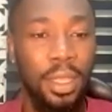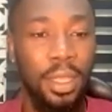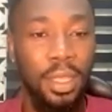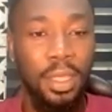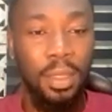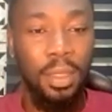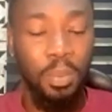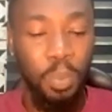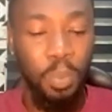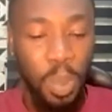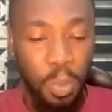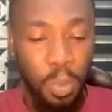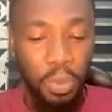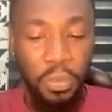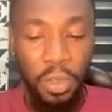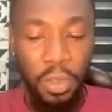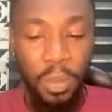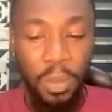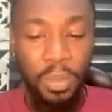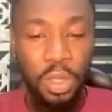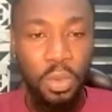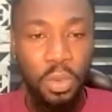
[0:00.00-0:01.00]
people
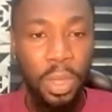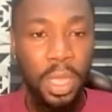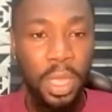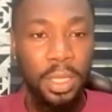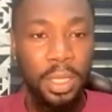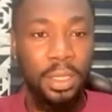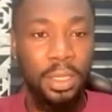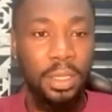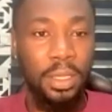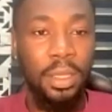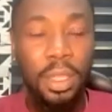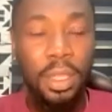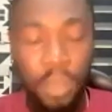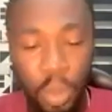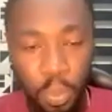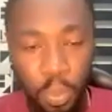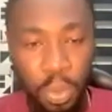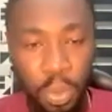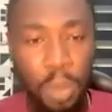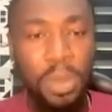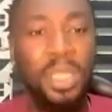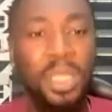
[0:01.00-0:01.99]
from US, they'll
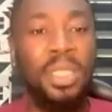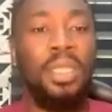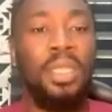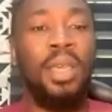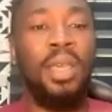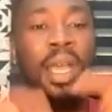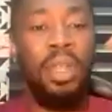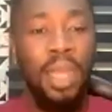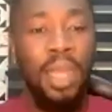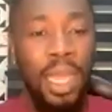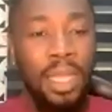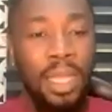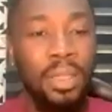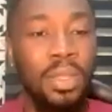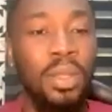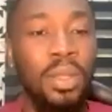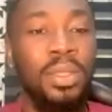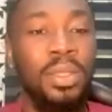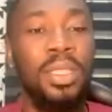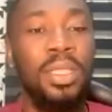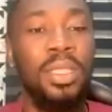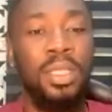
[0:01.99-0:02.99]
probably still align
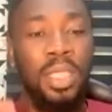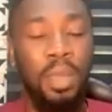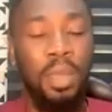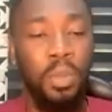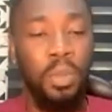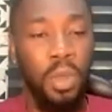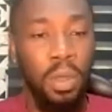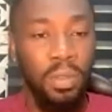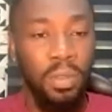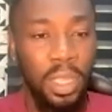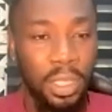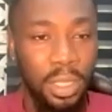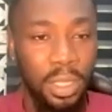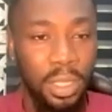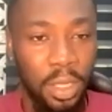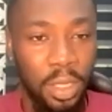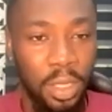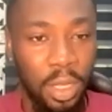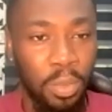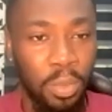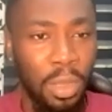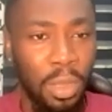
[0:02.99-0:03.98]
on the same
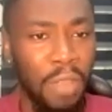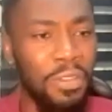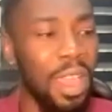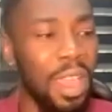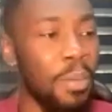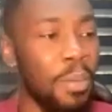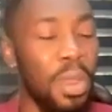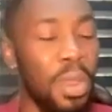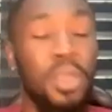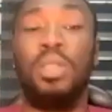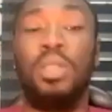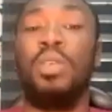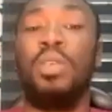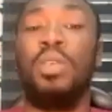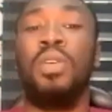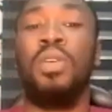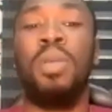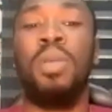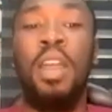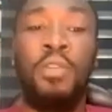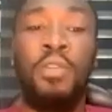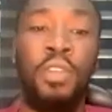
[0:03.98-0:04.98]
conversation. But if I bring someone
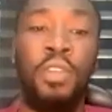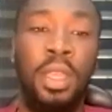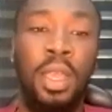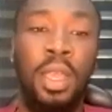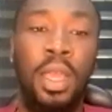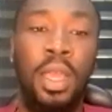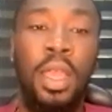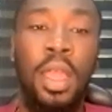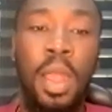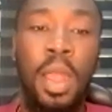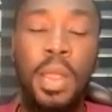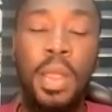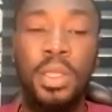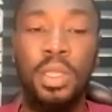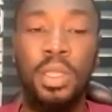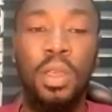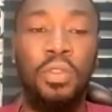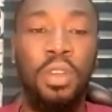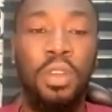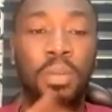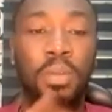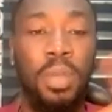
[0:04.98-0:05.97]
from Africa, bring
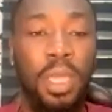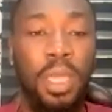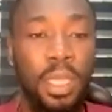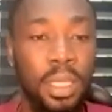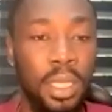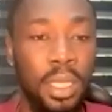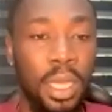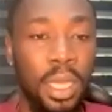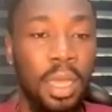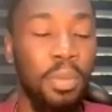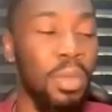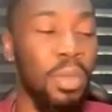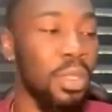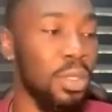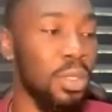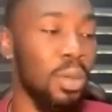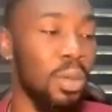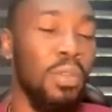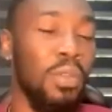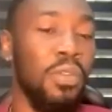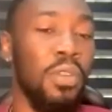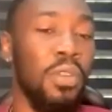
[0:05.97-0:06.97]
someone from India, bring
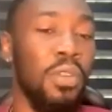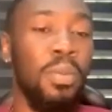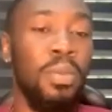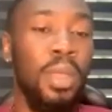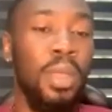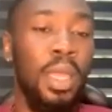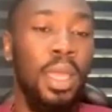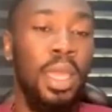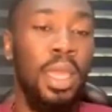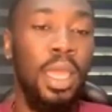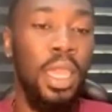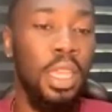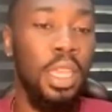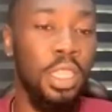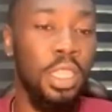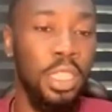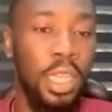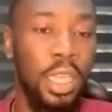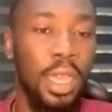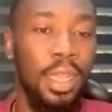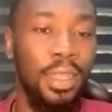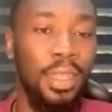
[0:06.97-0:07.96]
someone from
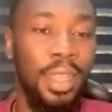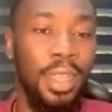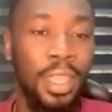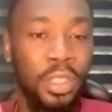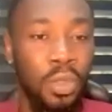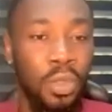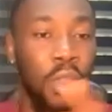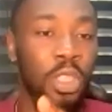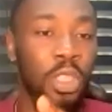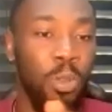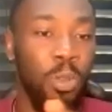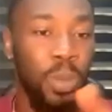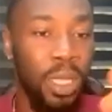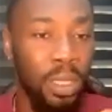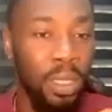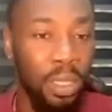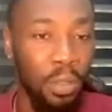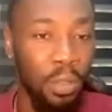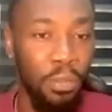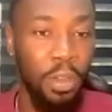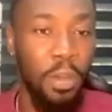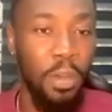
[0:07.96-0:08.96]
Asia, there's going to be a
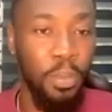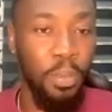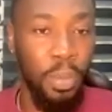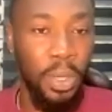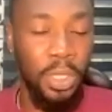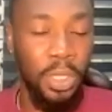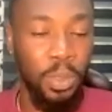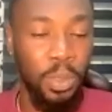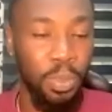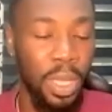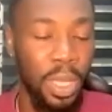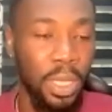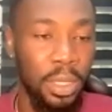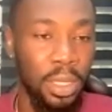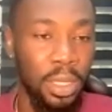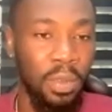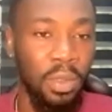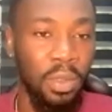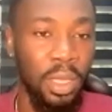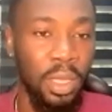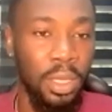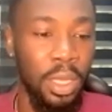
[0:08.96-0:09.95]
different
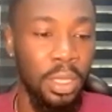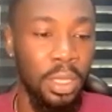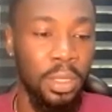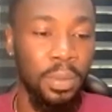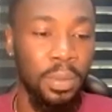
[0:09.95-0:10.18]
perspective in it.